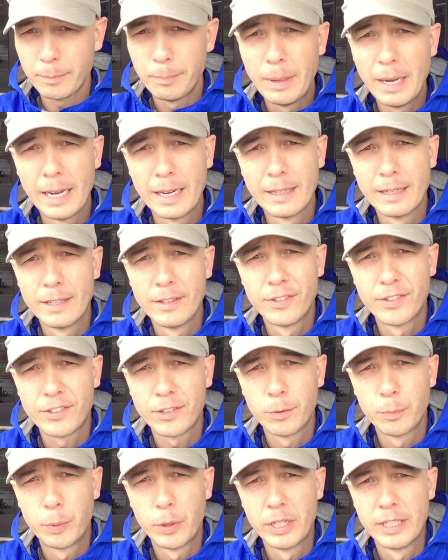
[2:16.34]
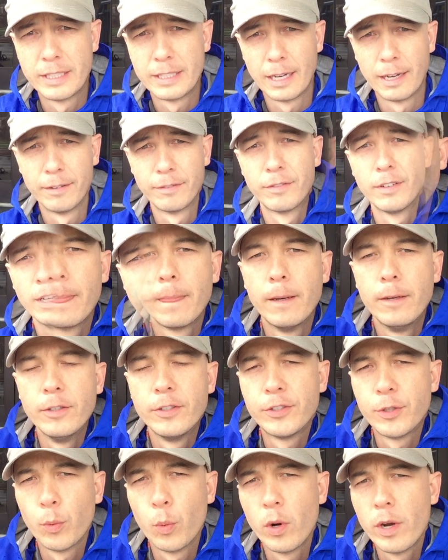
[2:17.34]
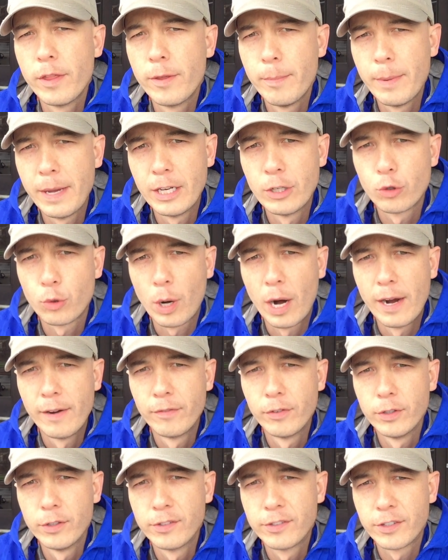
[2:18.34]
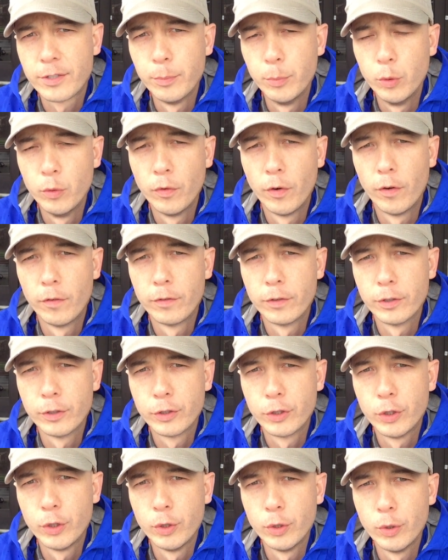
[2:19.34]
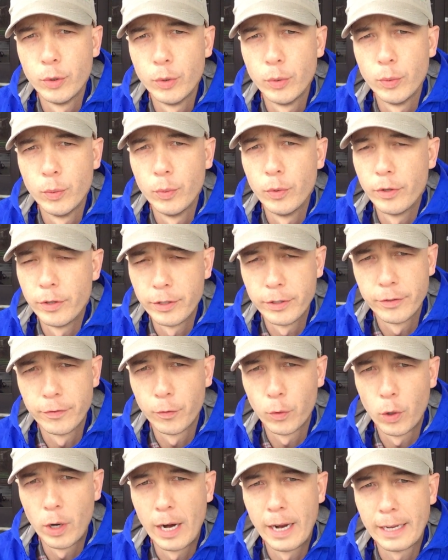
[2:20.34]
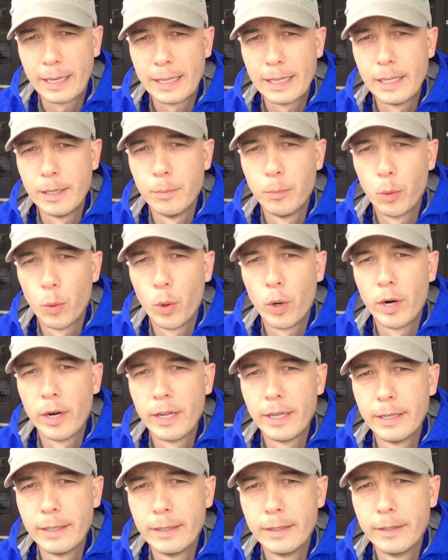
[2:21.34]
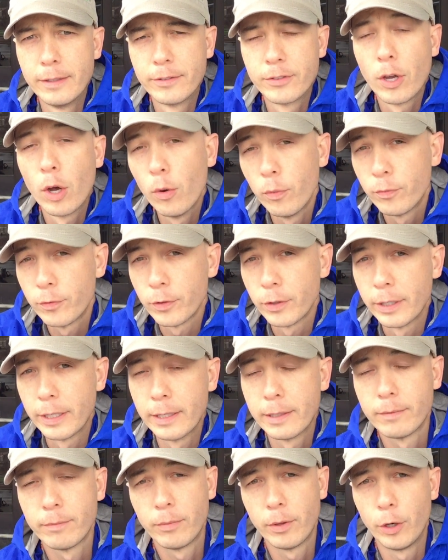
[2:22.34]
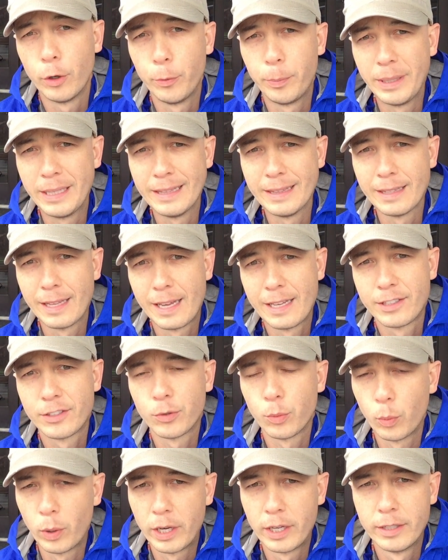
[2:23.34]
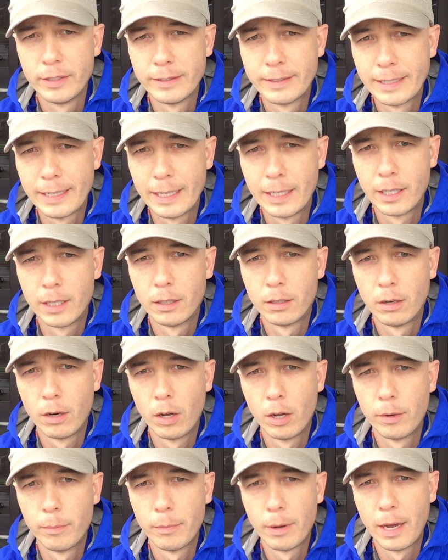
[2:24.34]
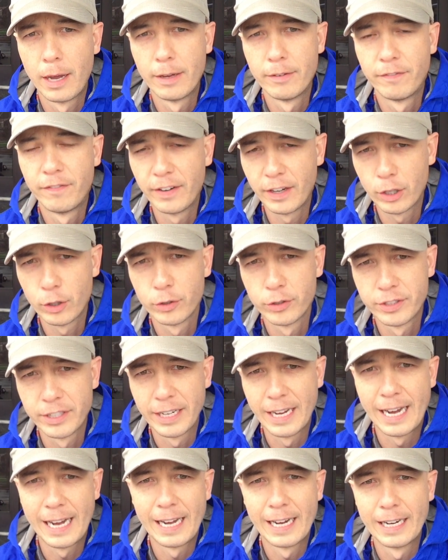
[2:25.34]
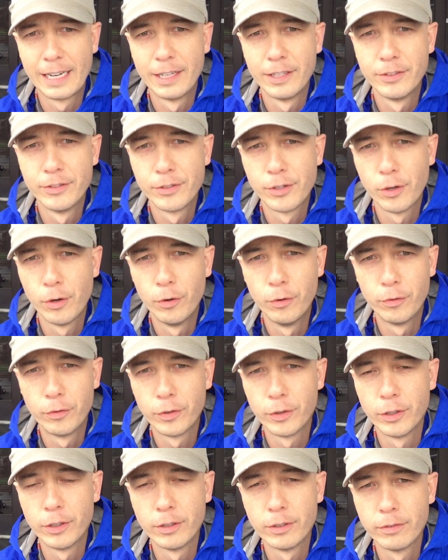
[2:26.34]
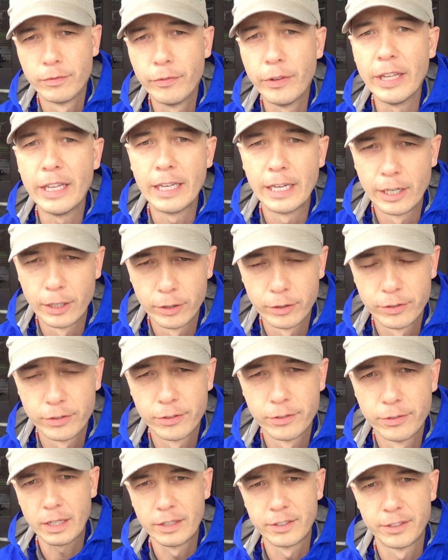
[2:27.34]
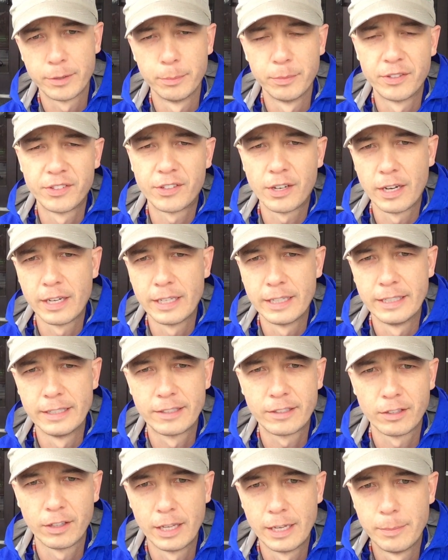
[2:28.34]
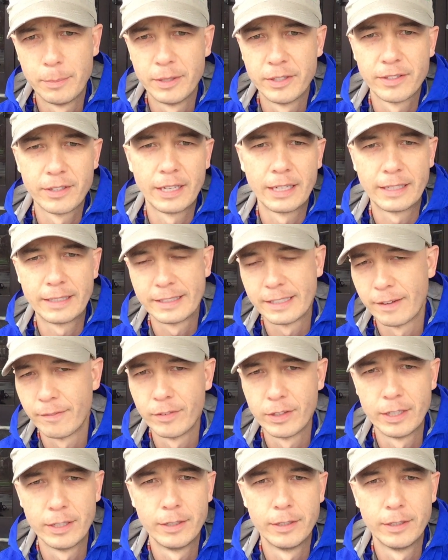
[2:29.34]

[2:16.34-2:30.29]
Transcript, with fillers: man, it's still pretty tough. So one of the main drivers to move over to the Dvorak keyboard is hopefully it'll be less wear and tear on my fingers and hands over the years. Some studies claim it's like 70-75%